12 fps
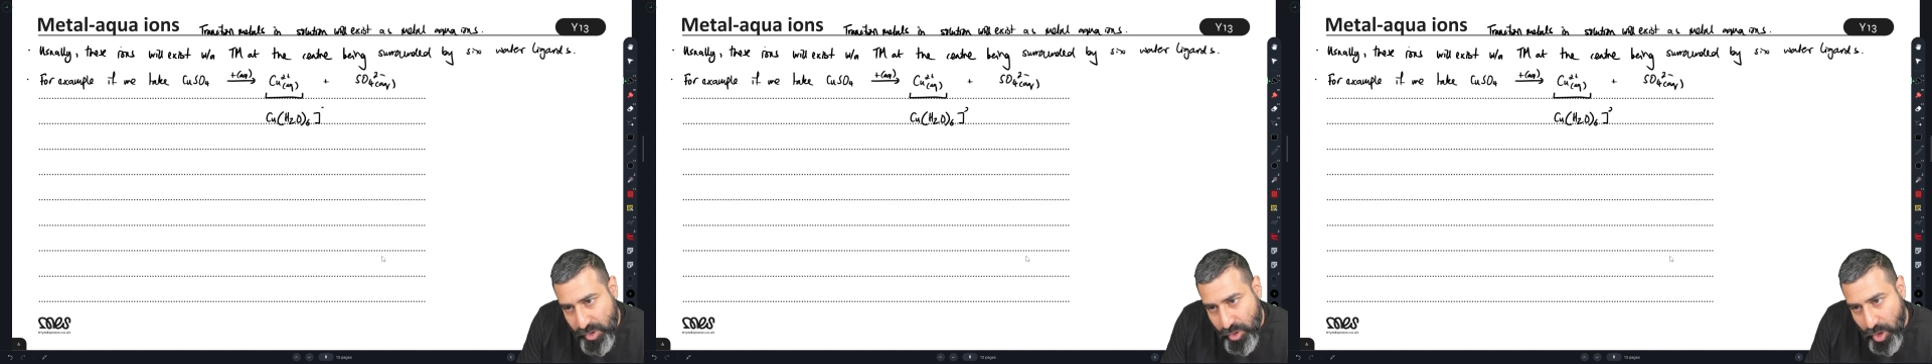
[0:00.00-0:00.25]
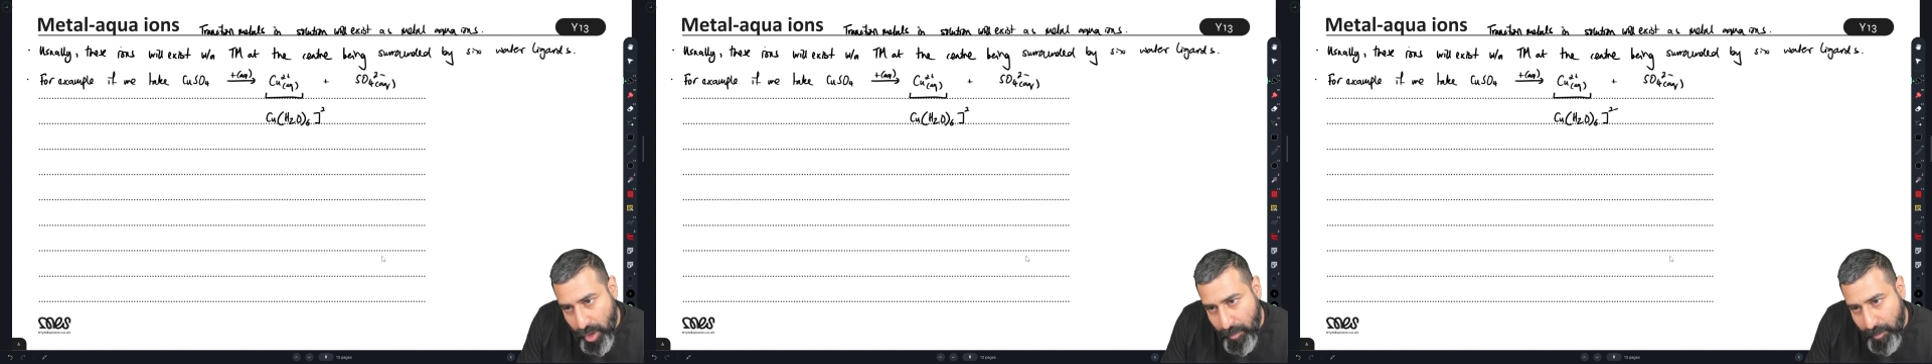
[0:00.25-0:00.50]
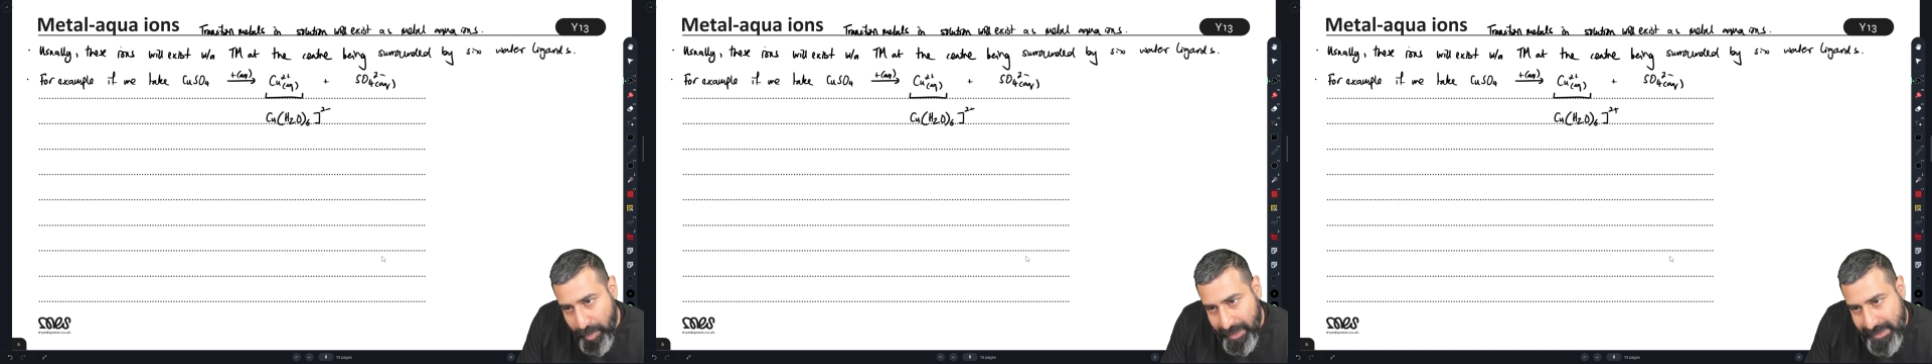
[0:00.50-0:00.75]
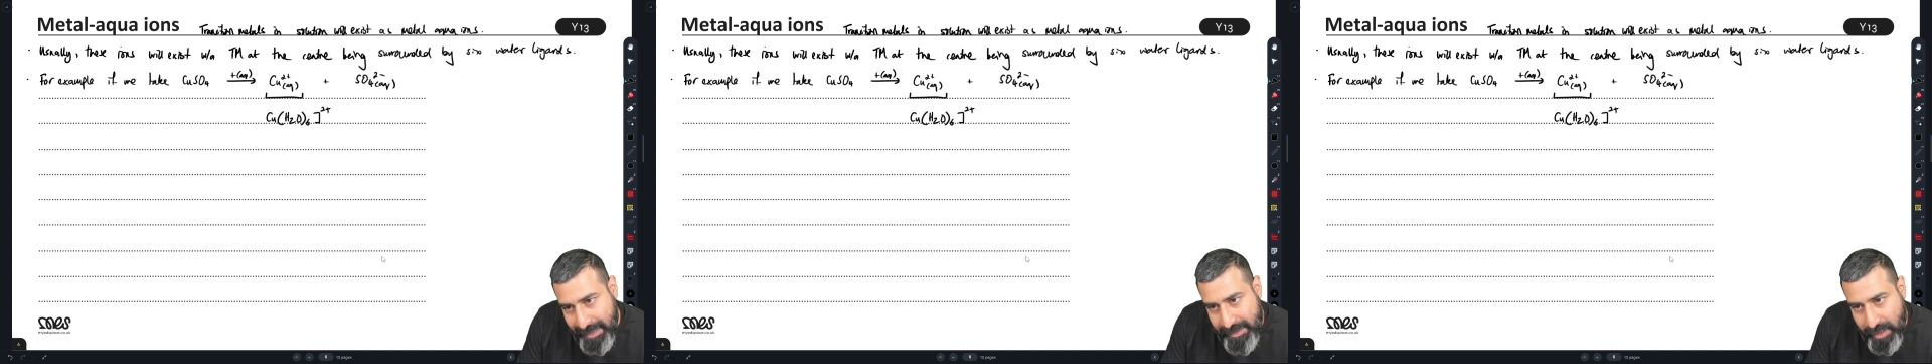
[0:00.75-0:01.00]

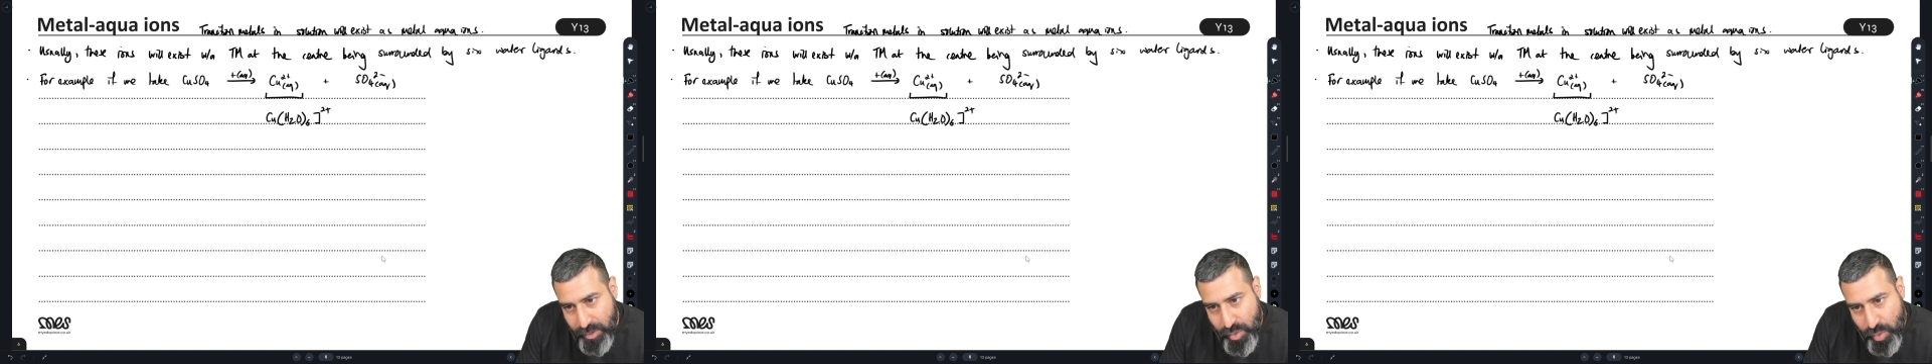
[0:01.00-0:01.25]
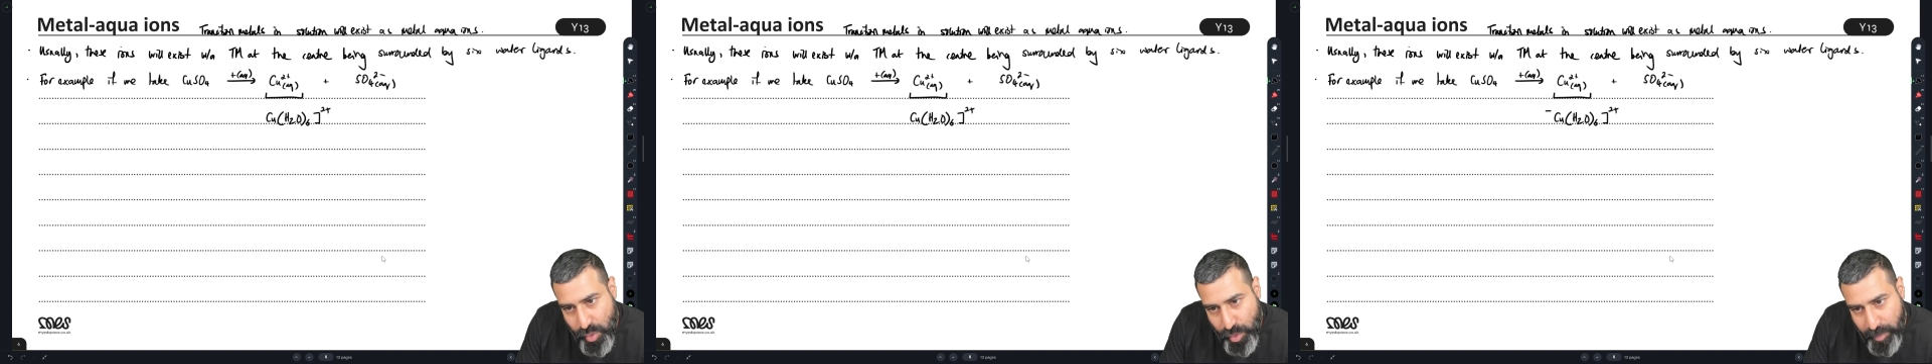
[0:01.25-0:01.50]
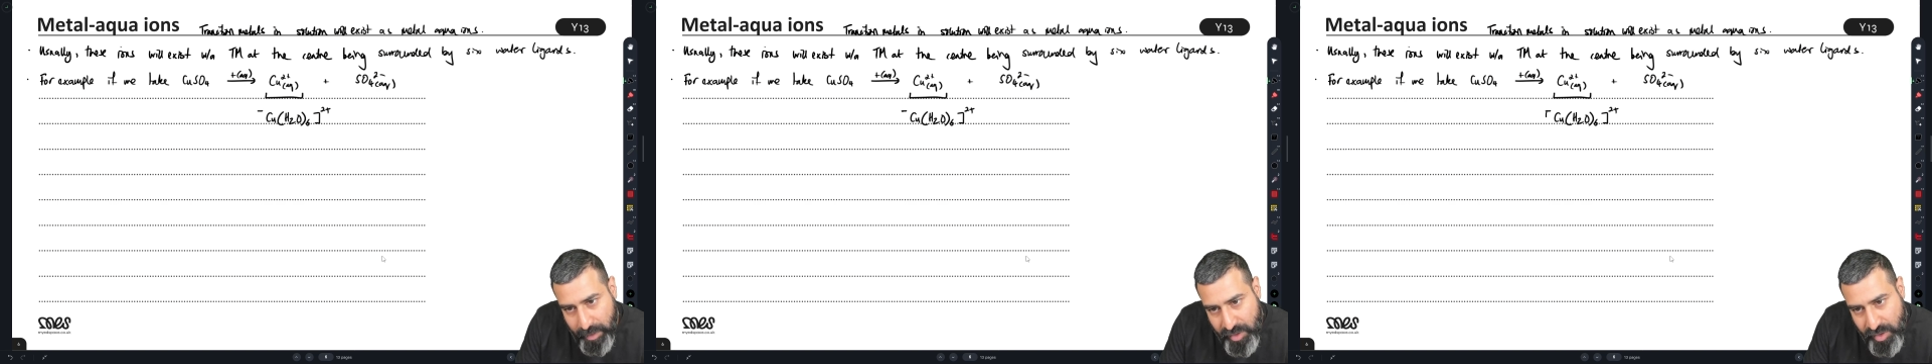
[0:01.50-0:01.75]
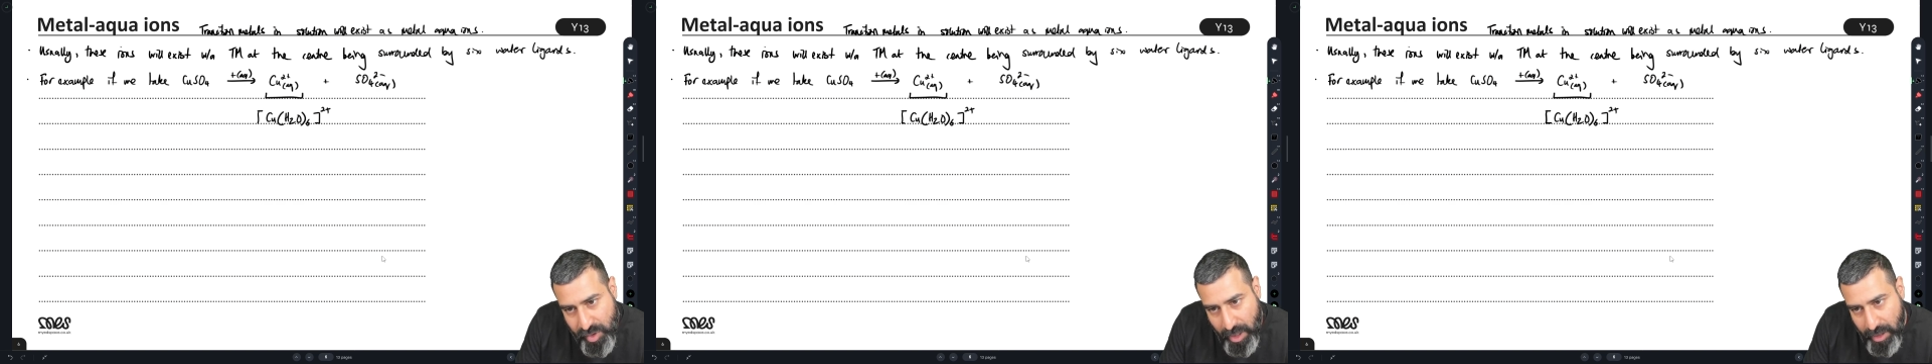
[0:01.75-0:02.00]
complex has a
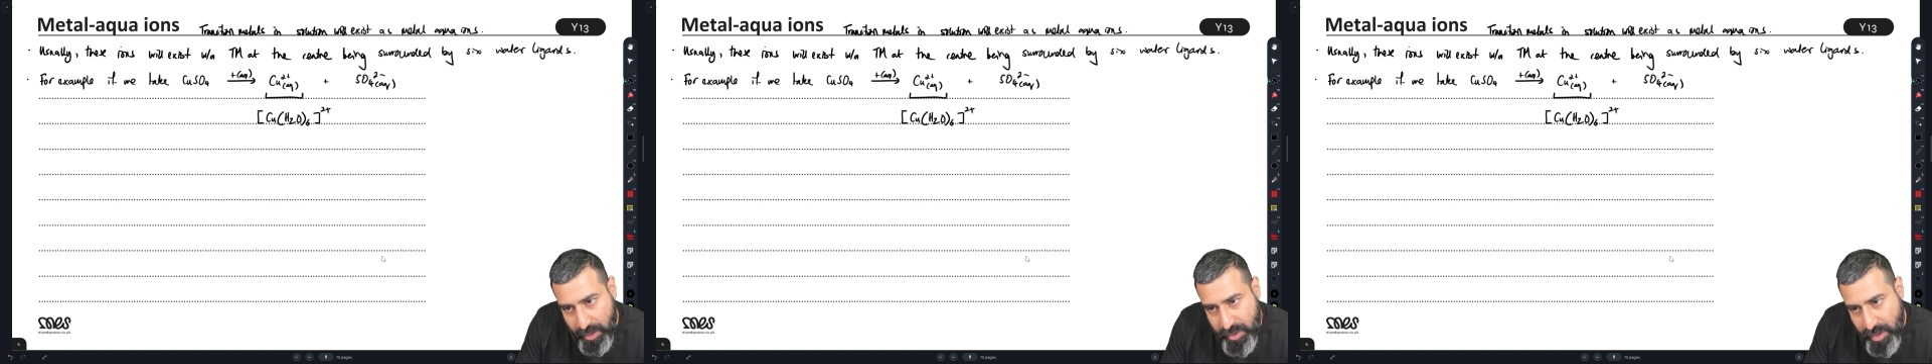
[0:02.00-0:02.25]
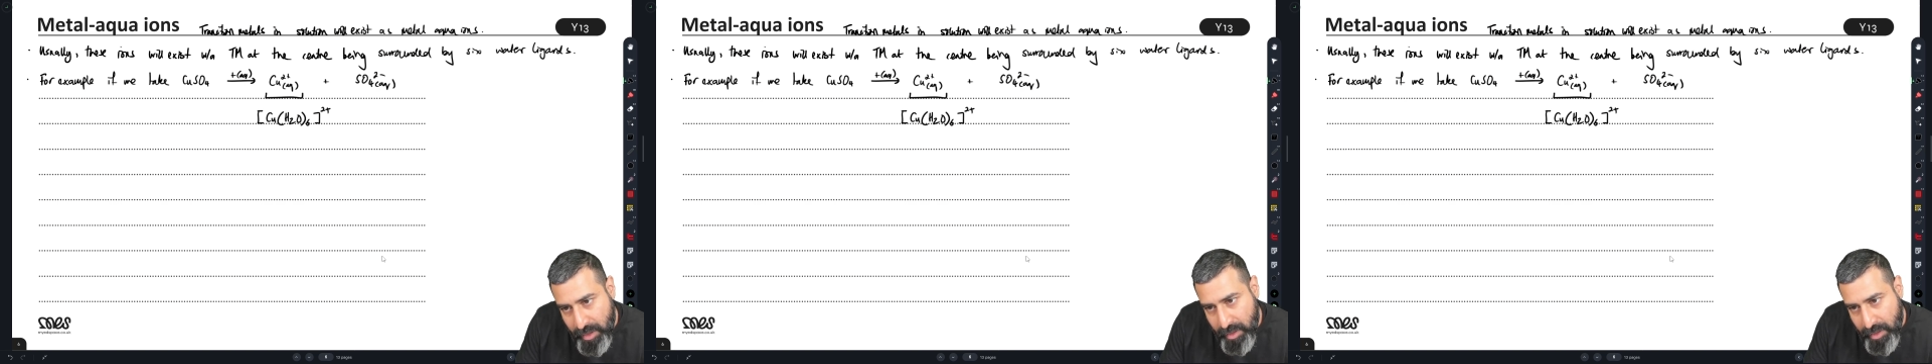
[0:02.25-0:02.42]
2+ charge.